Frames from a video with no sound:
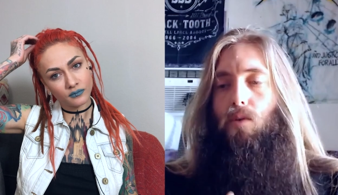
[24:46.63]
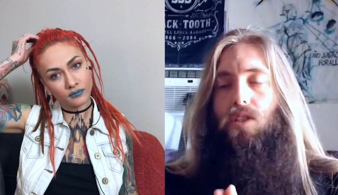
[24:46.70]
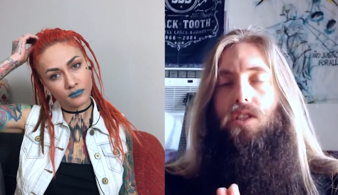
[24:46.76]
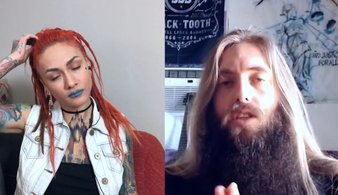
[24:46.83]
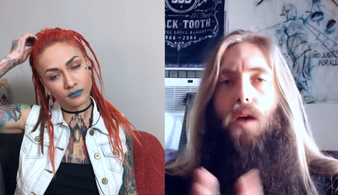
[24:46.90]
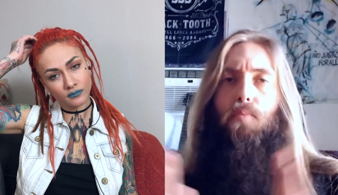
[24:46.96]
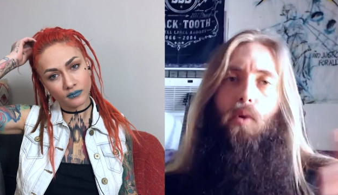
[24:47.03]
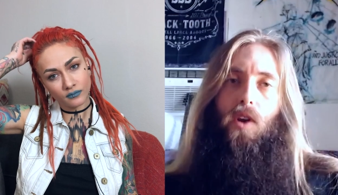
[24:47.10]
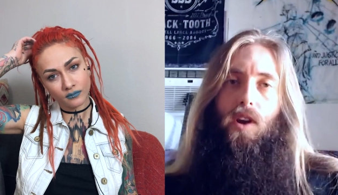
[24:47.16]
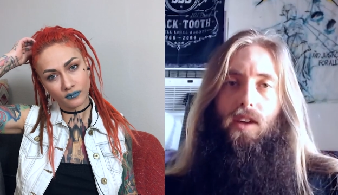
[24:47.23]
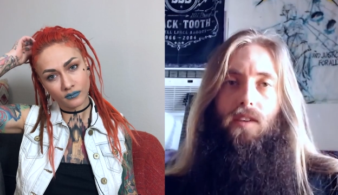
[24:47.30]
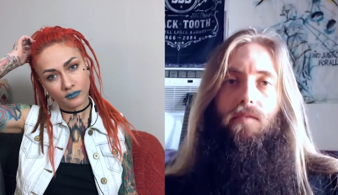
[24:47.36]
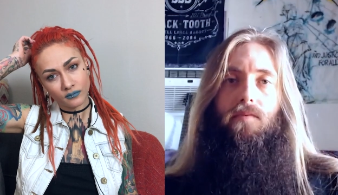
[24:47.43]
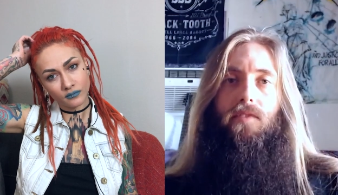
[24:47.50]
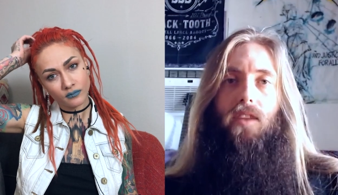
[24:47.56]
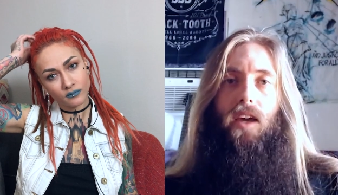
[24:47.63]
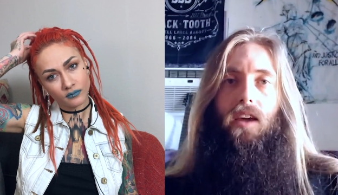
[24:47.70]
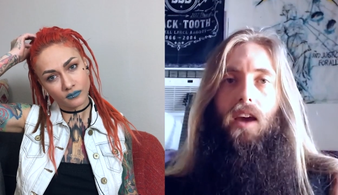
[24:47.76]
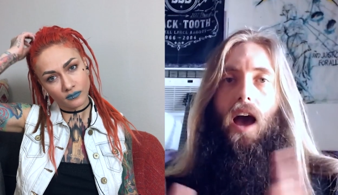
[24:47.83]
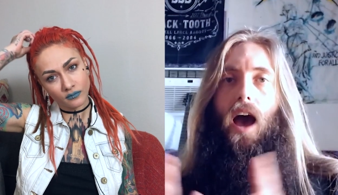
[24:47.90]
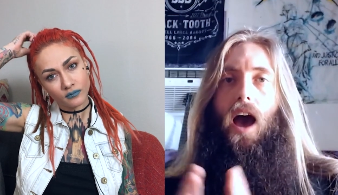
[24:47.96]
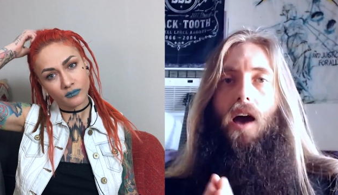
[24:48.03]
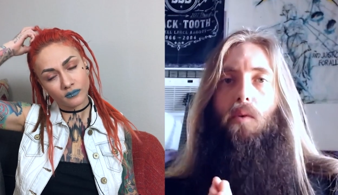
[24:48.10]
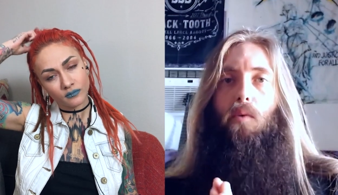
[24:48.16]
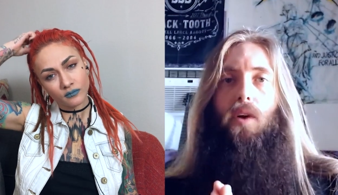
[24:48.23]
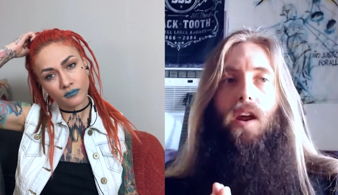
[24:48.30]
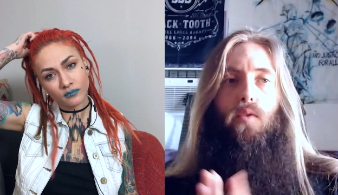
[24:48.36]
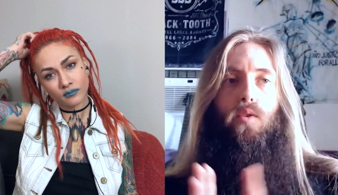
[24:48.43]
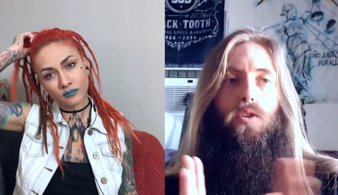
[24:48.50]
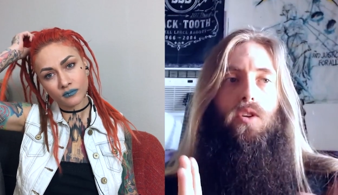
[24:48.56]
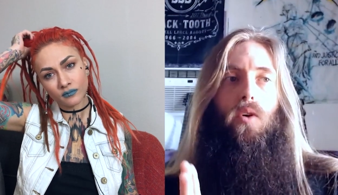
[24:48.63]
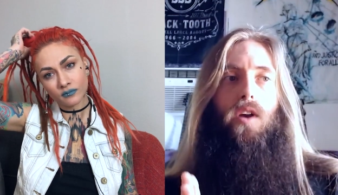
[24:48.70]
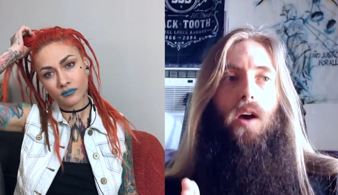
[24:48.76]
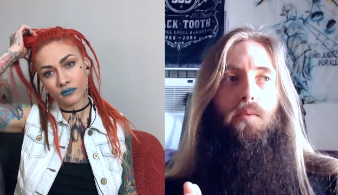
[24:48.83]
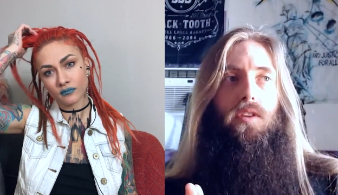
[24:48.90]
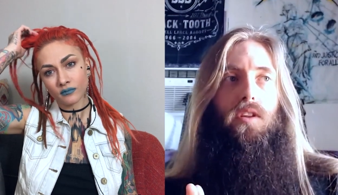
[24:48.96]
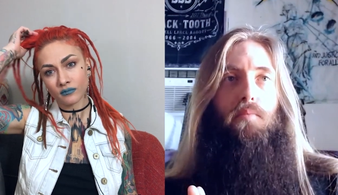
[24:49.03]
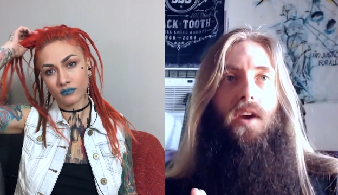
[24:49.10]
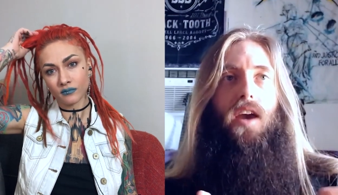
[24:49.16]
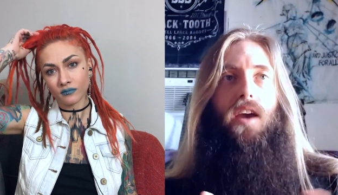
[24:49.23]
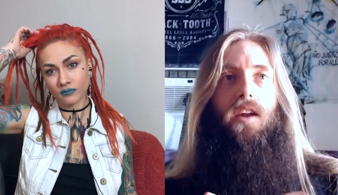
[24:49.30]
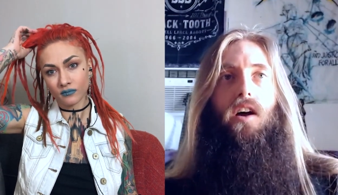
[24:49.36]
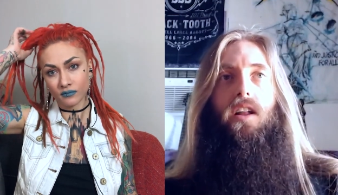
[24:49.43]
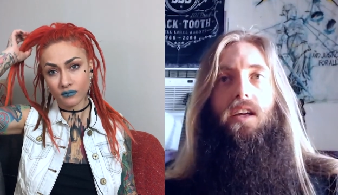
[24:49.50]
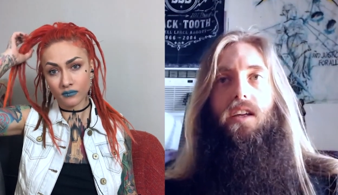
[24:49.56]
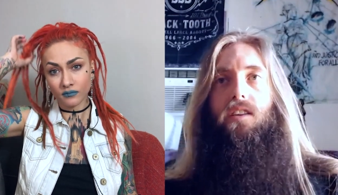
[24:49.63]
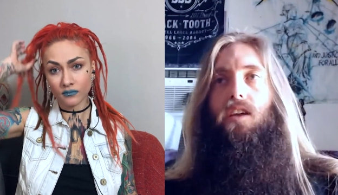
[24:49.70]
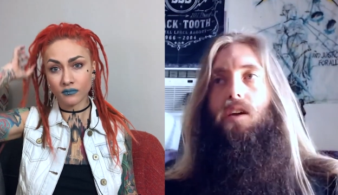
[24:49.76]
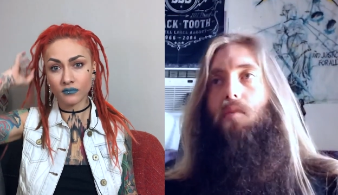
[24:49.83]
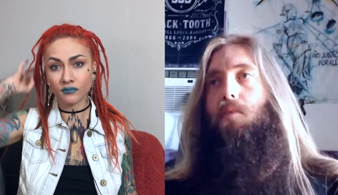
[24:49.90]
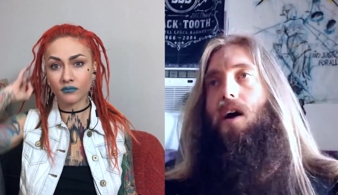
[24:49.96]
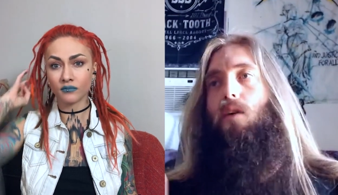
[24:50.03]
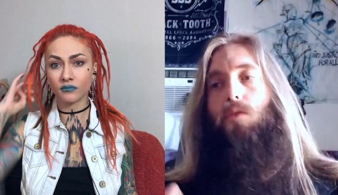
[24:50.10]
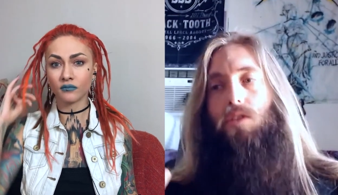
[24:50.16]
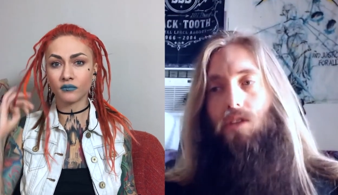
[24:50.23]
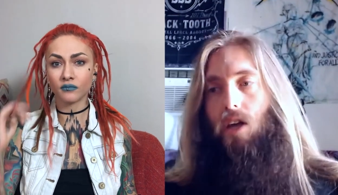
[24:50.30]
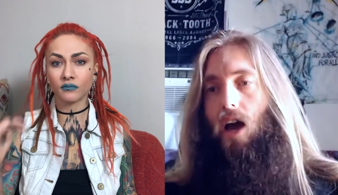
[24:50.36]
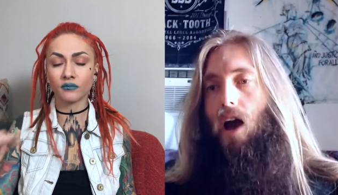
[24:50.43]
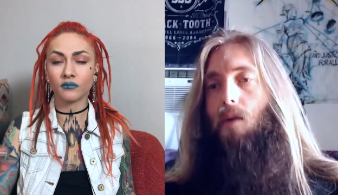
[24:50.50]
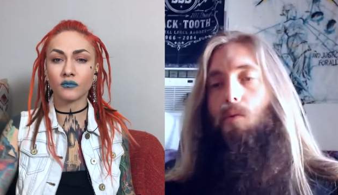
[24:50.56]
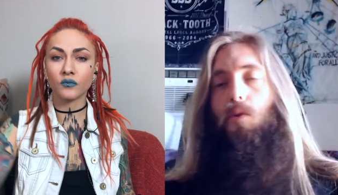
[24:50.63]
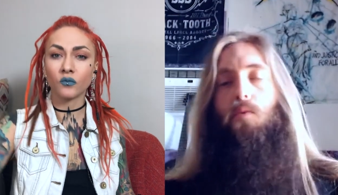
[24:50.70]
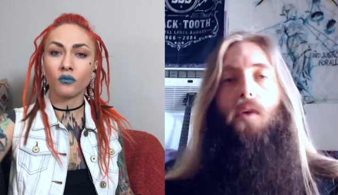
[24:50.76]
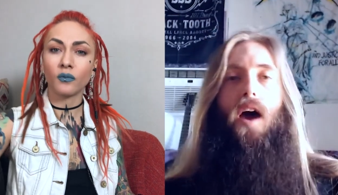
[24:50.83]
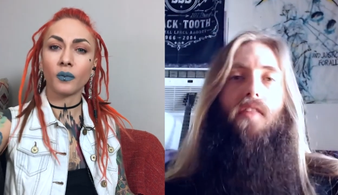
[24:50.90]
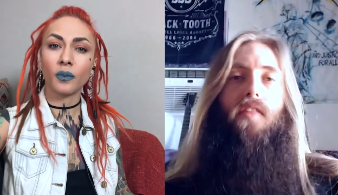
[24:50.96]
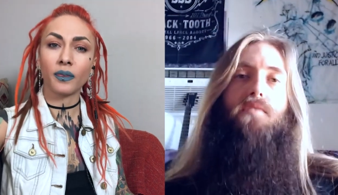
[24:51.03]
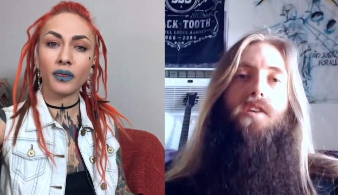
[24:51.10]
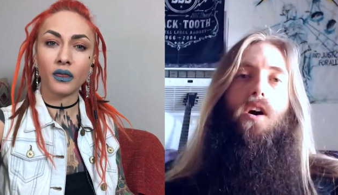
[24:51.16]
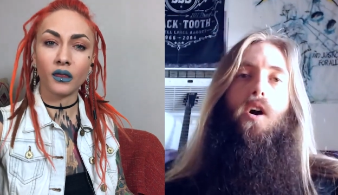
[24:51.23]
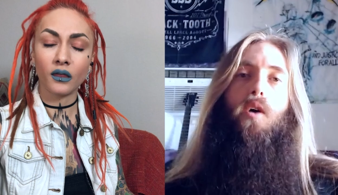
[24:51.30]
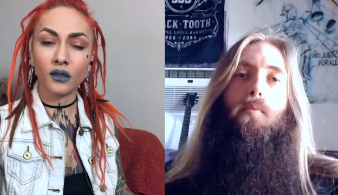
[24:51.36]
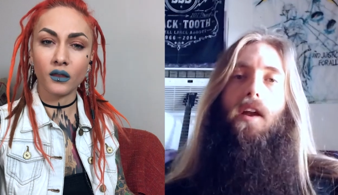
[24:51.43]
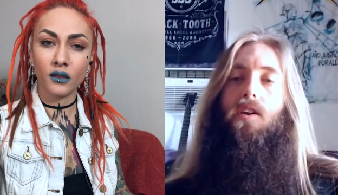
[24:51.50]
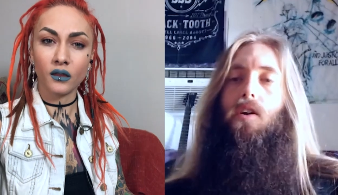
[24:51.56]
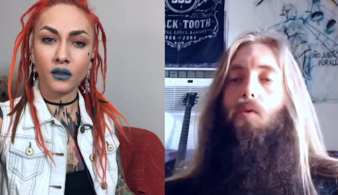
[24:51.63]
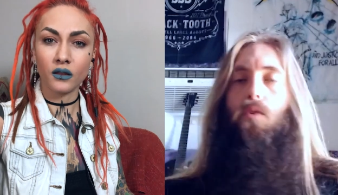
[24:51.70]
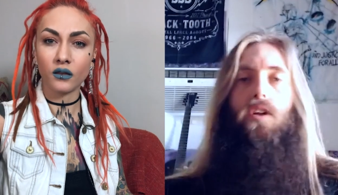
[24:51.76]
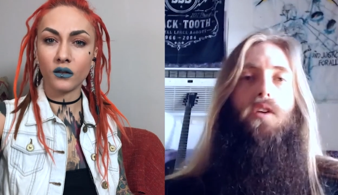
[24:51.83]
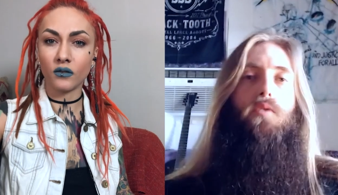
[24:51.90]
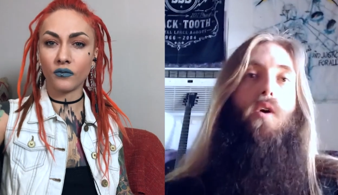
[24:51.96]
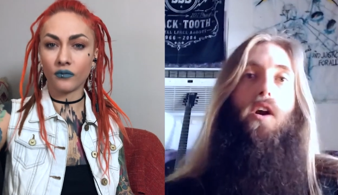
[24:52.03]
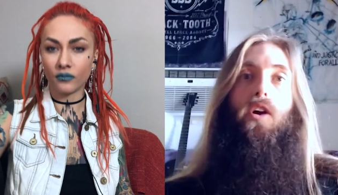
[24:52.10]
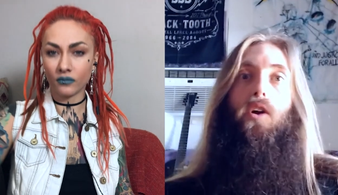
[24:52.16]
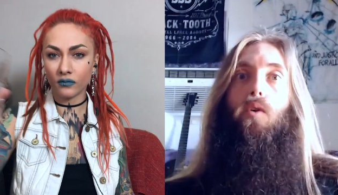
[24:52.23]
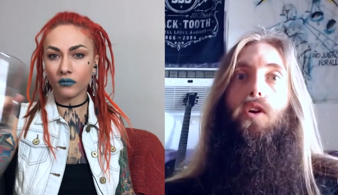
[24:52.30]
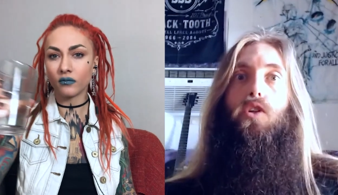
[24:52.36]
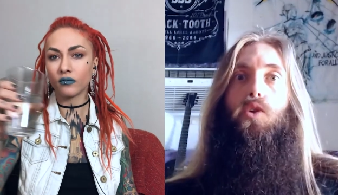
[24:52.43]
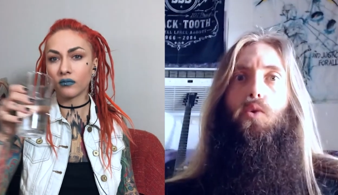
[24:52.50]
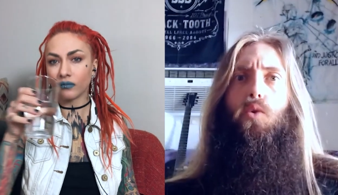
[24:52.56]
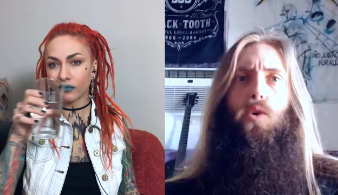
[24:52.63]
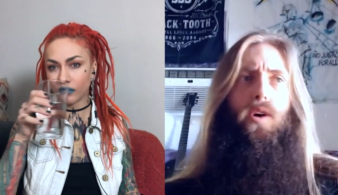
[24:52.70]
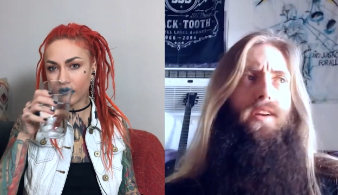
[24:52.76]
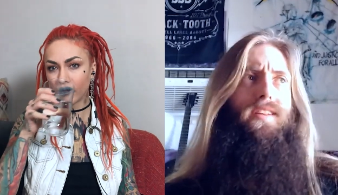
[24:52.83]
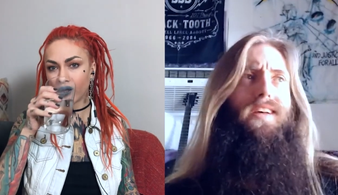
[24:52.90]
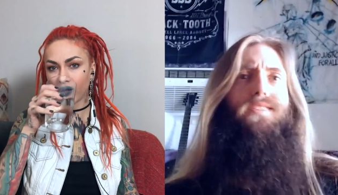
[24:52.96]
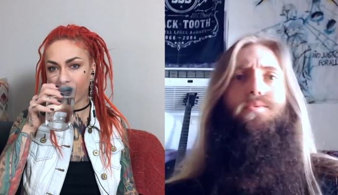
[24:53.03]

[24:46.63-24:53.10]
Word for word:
Speaker 1: I was separated, like I, whatever was going on with the band, all I could think about was I would rather be home. I don't really want to go on tour.